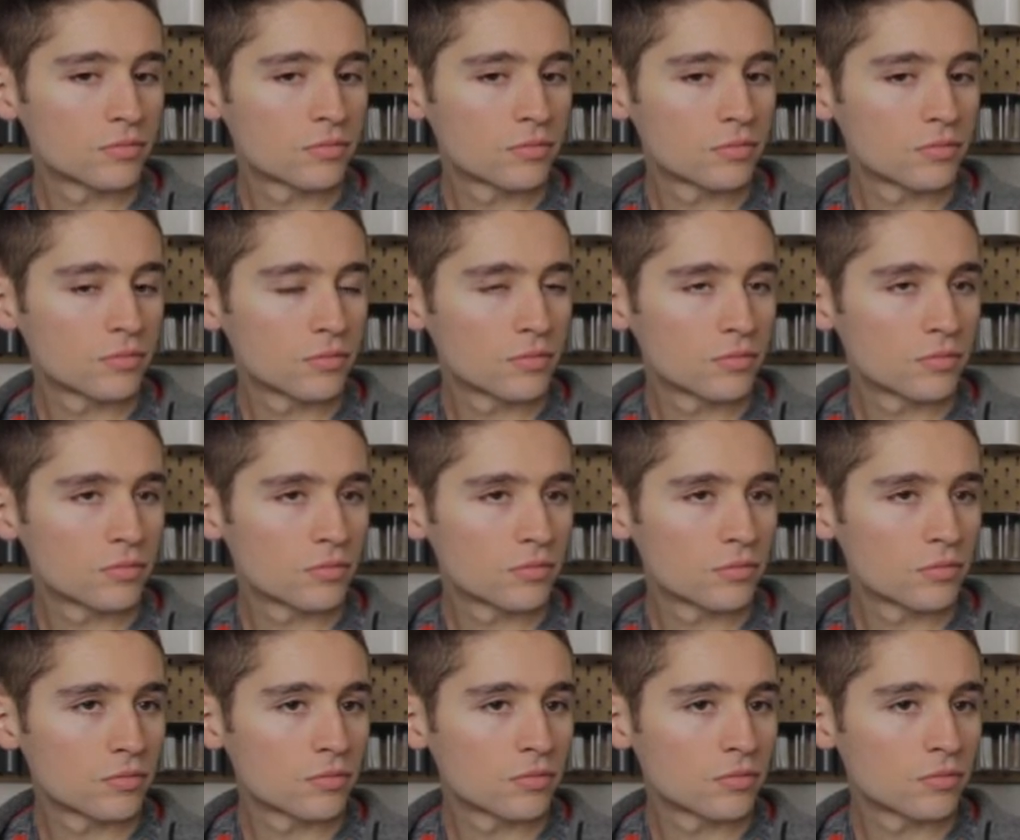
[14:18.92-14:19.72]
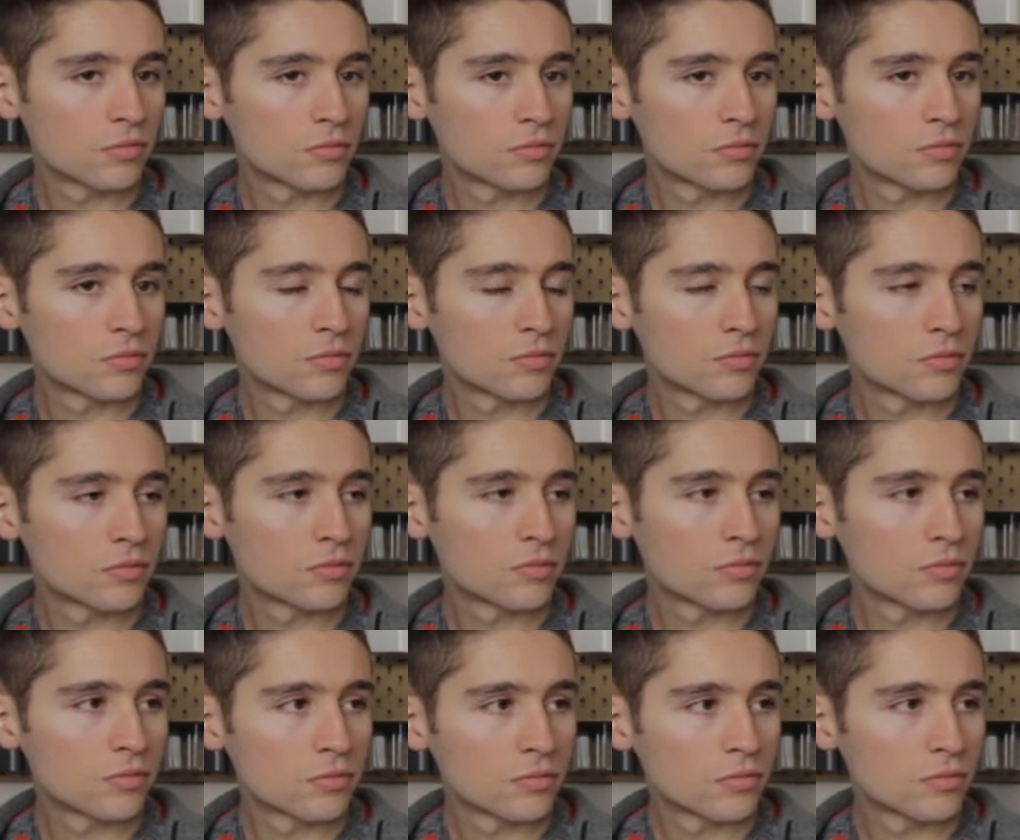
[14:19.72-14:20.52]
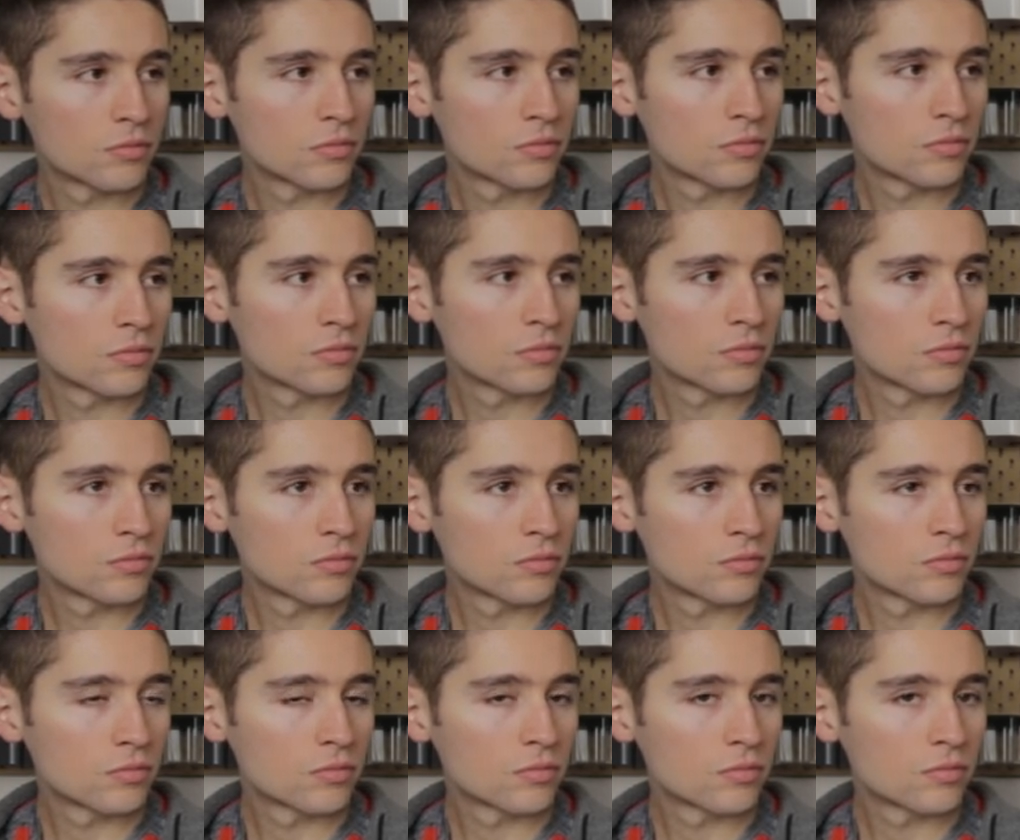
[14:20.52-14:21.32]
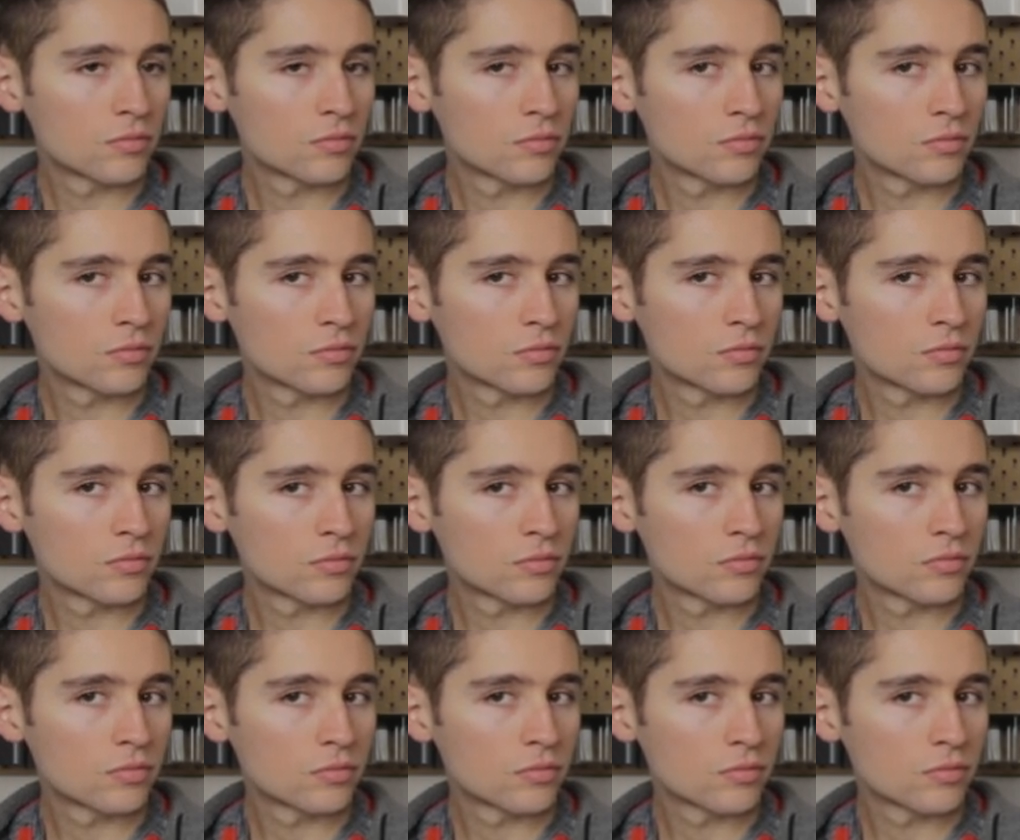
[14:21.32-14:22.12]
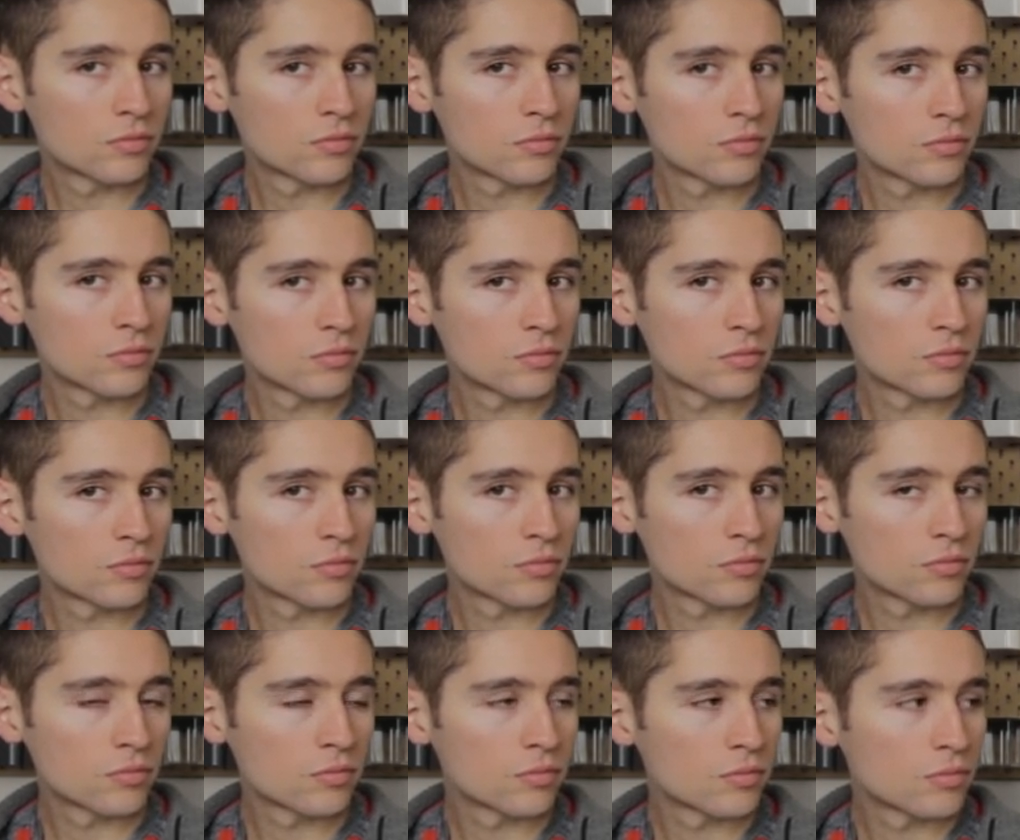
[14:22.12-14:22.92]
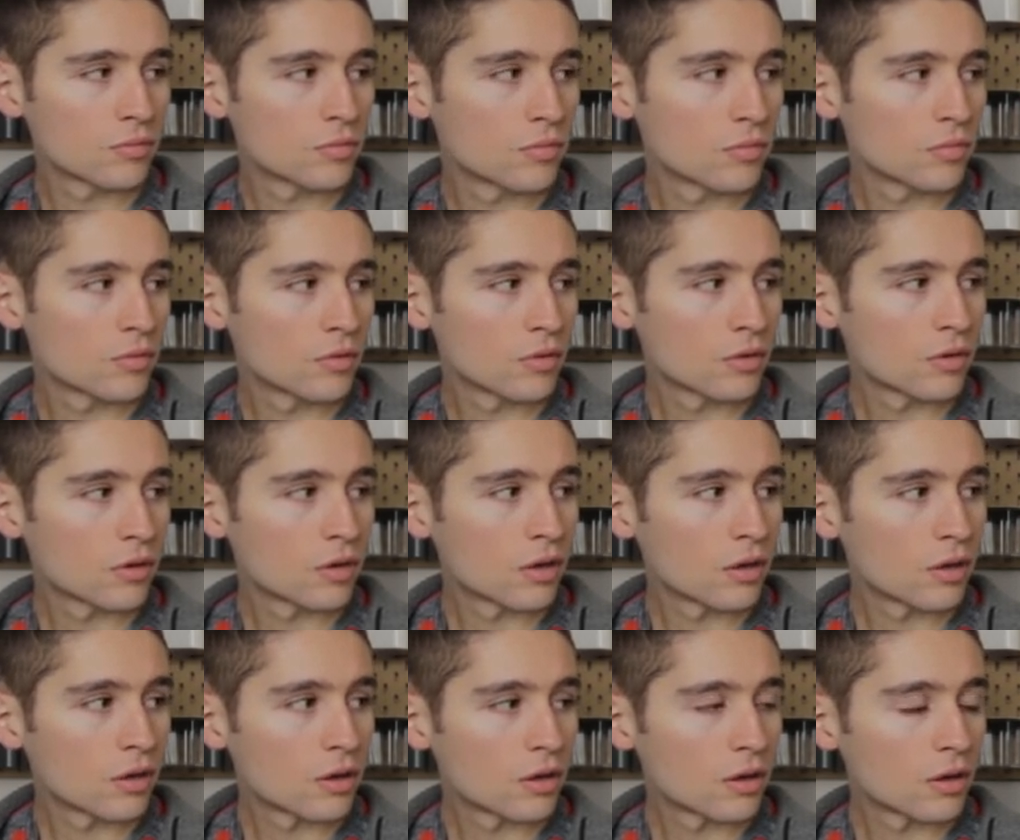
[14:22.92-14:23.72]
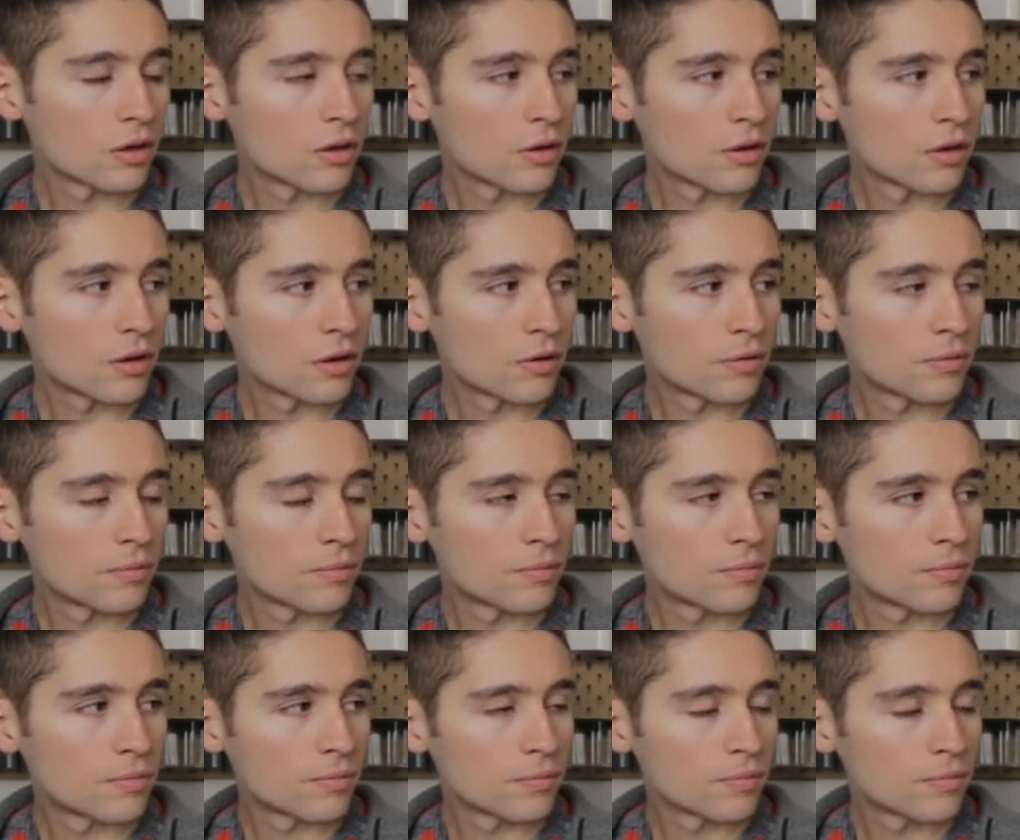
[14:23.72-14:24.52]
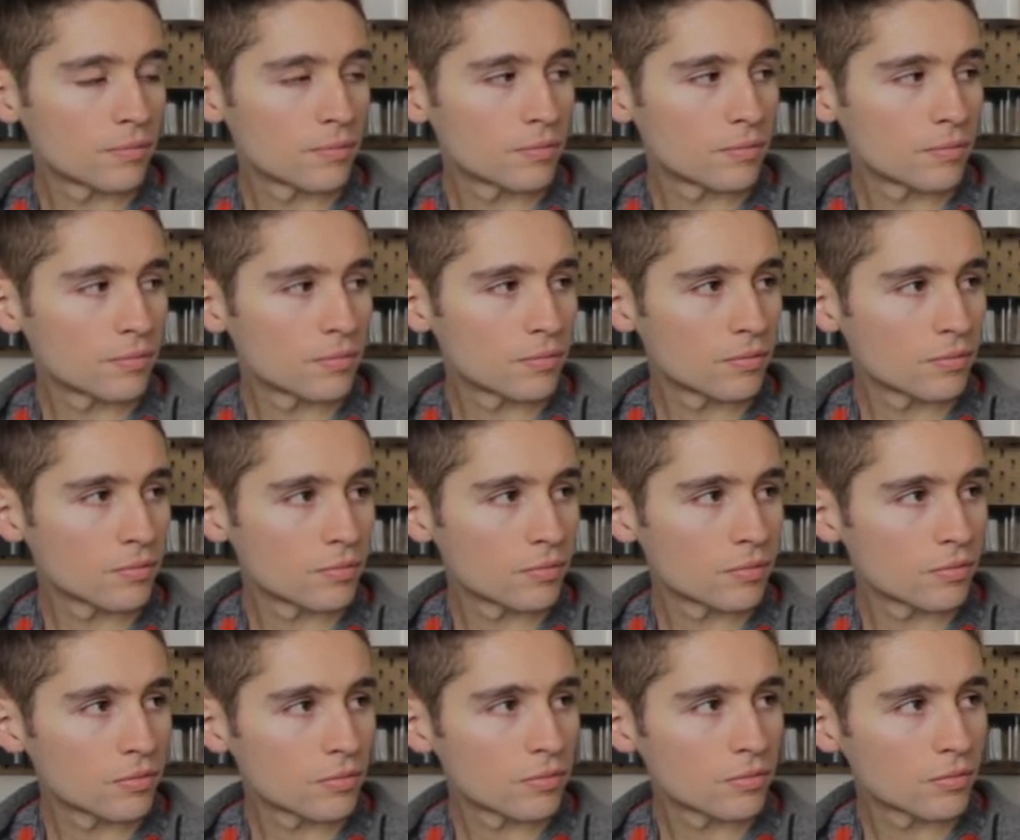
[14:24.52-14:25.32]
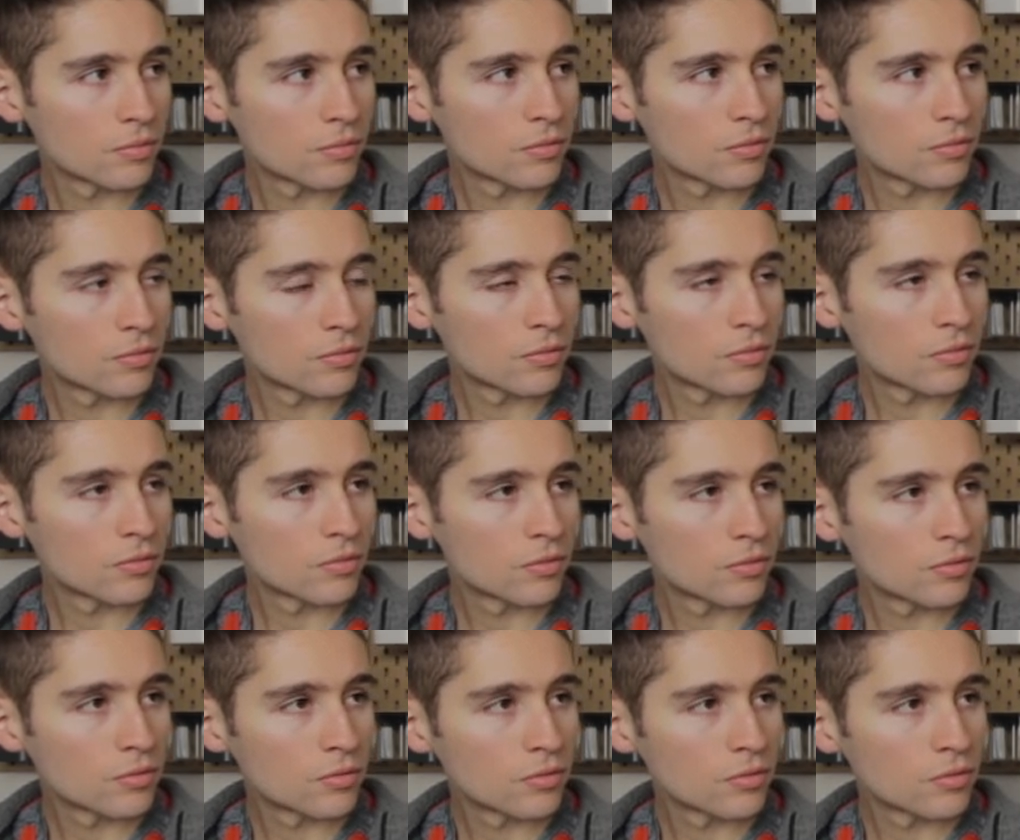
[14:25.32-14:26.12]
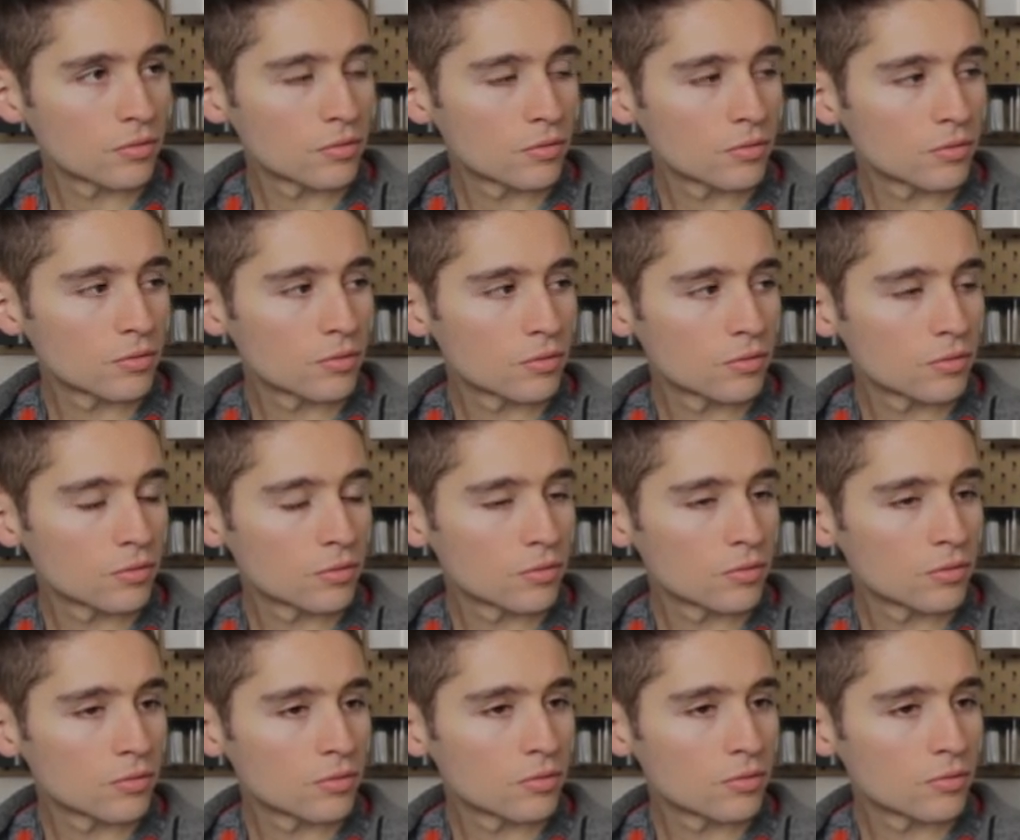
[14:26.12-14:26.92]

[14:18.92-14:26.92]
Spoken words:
(not speaking)